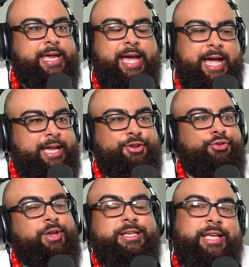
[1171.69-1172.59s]
and you
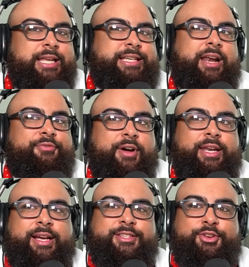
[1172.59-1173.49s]
know it is it is kind of funny
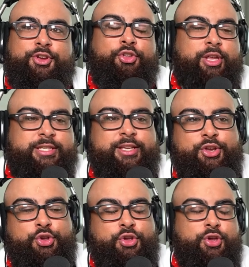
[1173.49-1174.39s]
because you you, this, you
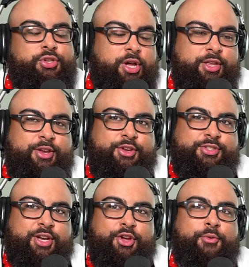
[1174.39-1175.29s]
you saw the you
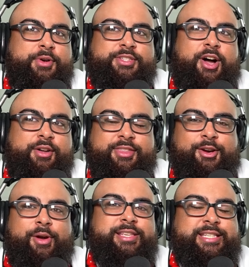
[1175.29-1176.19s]
saw you almost saw the
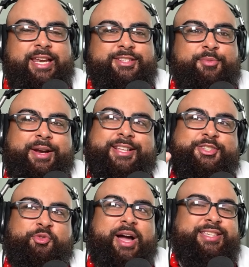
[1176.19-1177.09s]
Quincy's getting exterminated
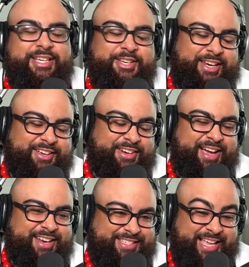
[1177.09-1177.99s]
twice. Like, like you know
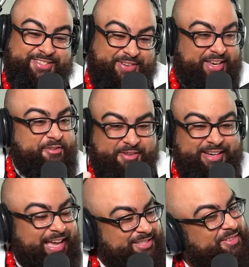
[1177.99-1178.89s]
how that's, that's fucking funny.
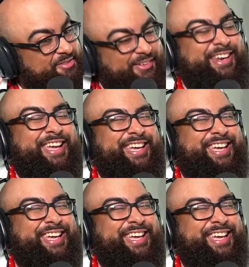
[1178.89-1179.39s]
That's pretty funny.